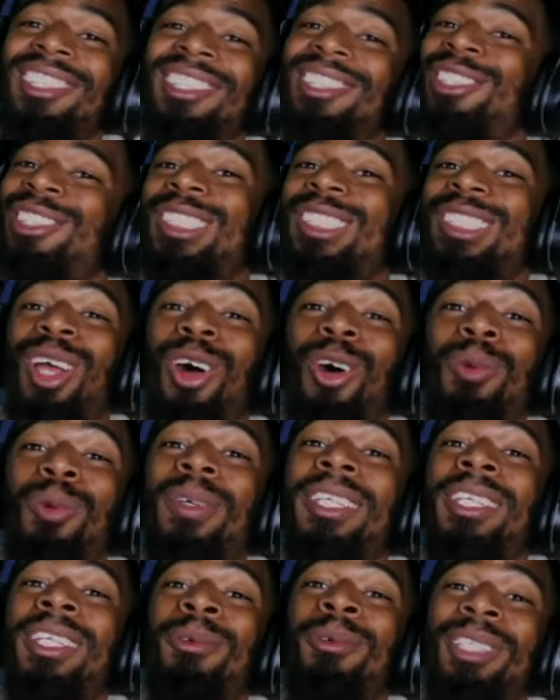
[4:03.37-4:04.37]
You're just
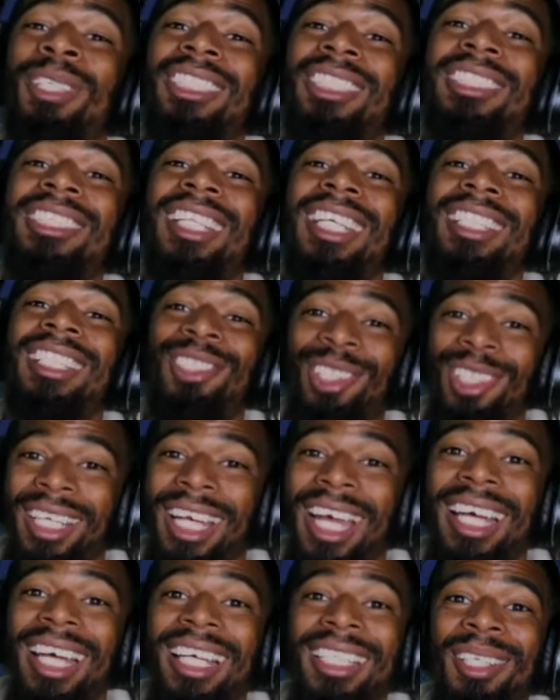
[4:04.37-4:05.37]
hoping and wishing that your
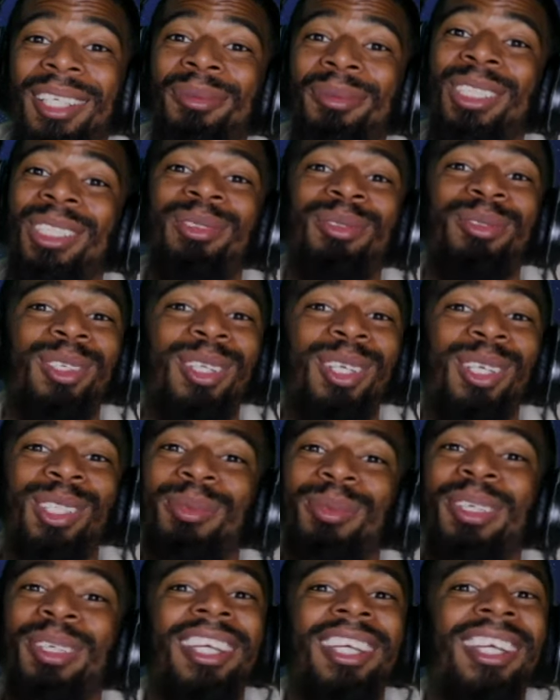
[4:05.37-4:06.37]
guy comes in
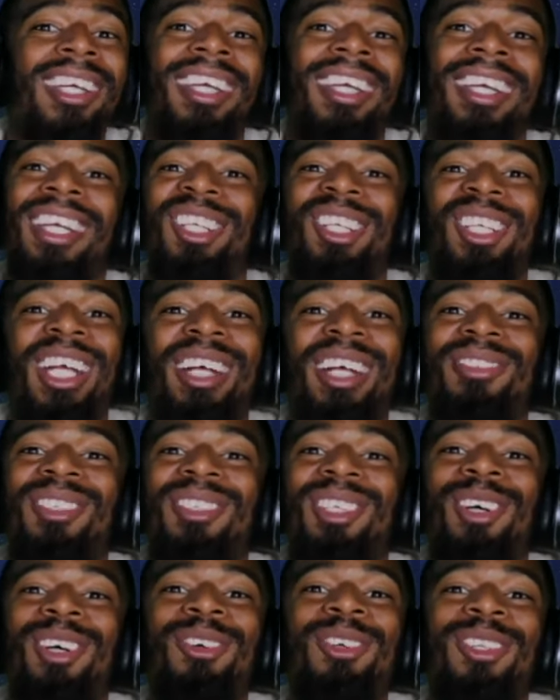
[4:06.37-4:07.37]
first, but you have
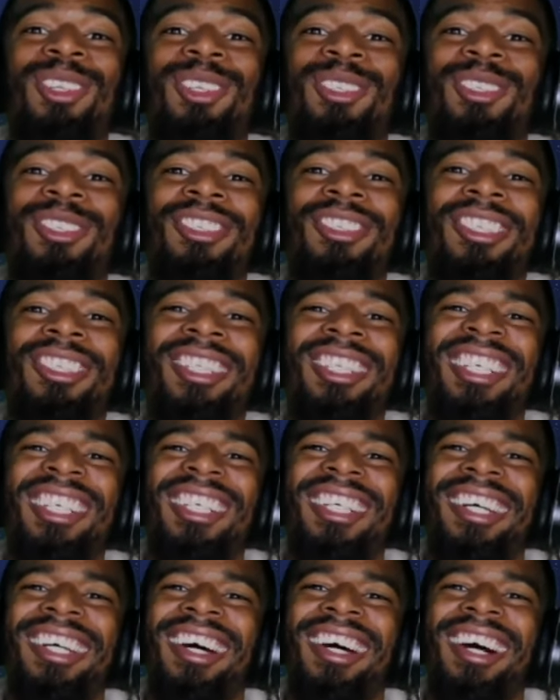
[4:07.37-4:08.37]
no clue.
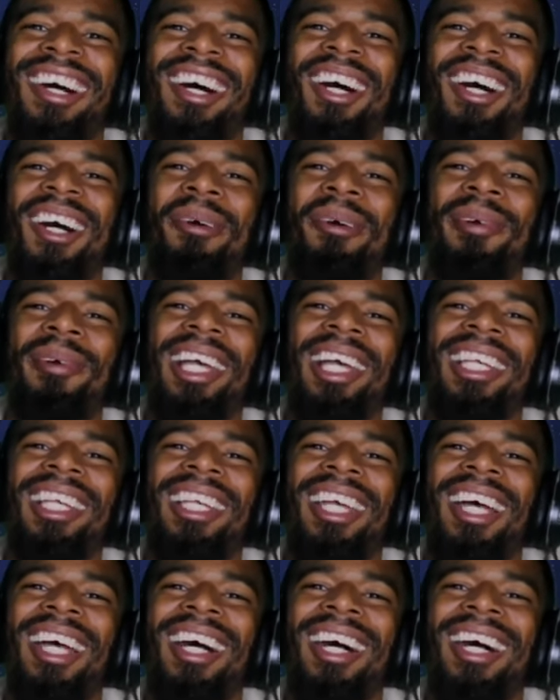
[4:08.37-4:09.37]
Oh,
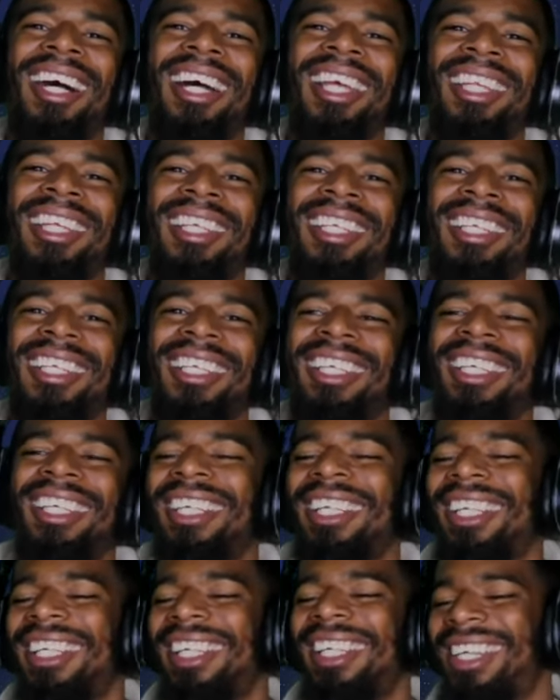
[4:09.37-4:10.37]
my God.
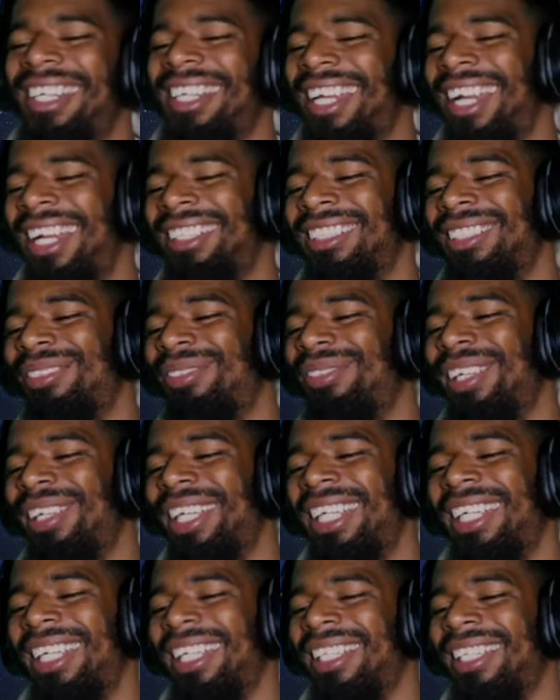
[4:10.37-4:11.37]
As a
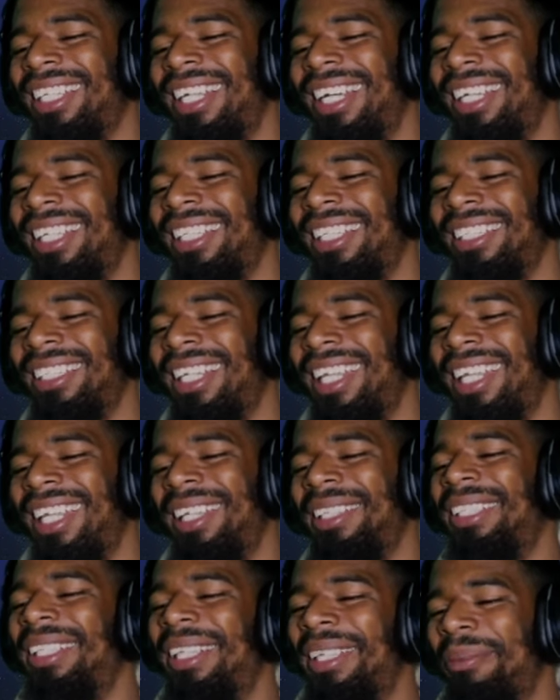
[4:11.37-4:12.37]
fan,
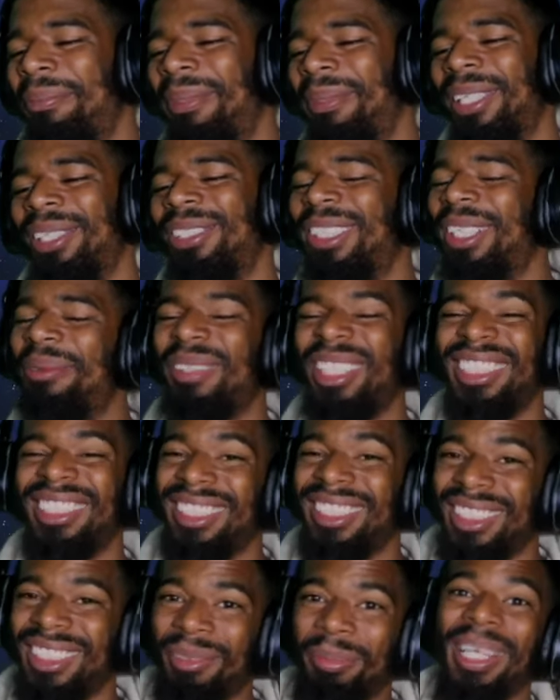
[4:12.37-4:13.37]
it builds up the
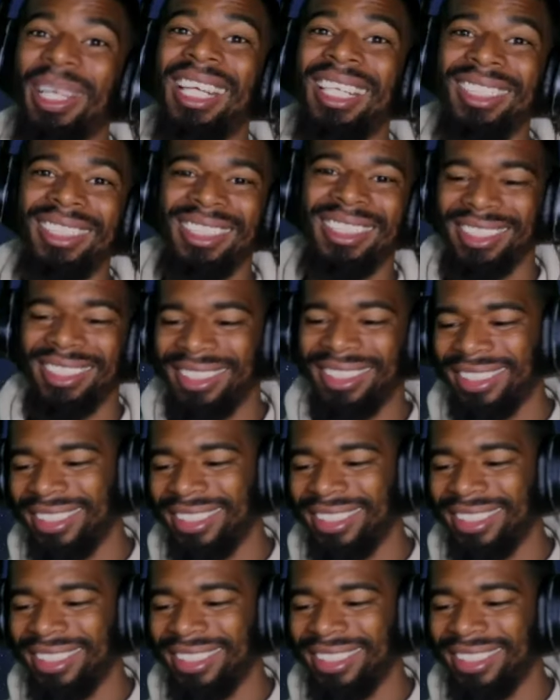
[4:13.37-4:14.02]
suspense.